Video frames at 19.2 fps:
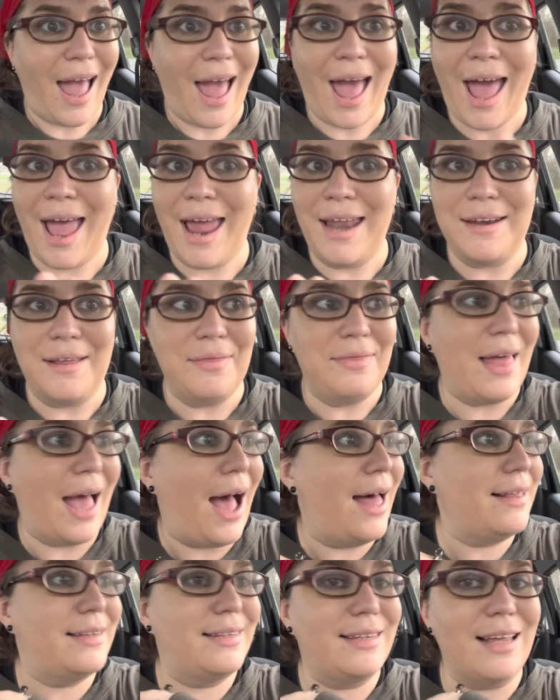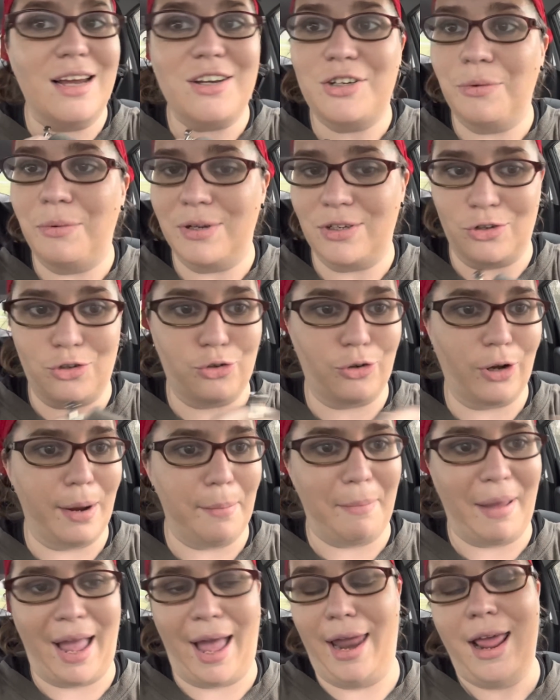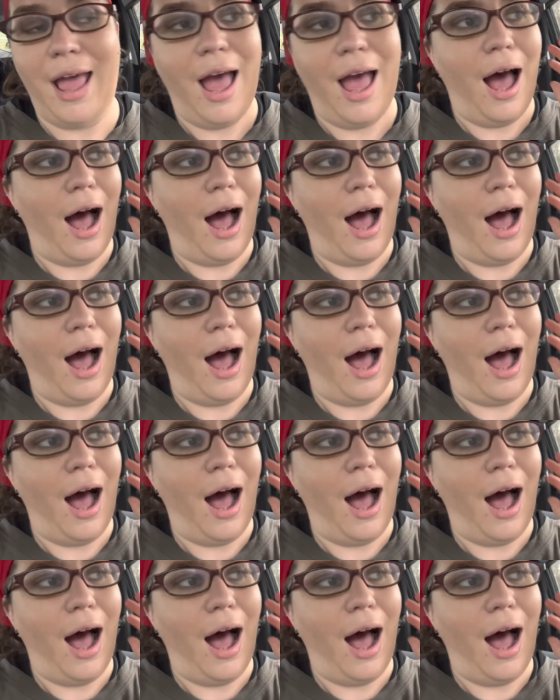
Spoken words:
And that session was a trip, man.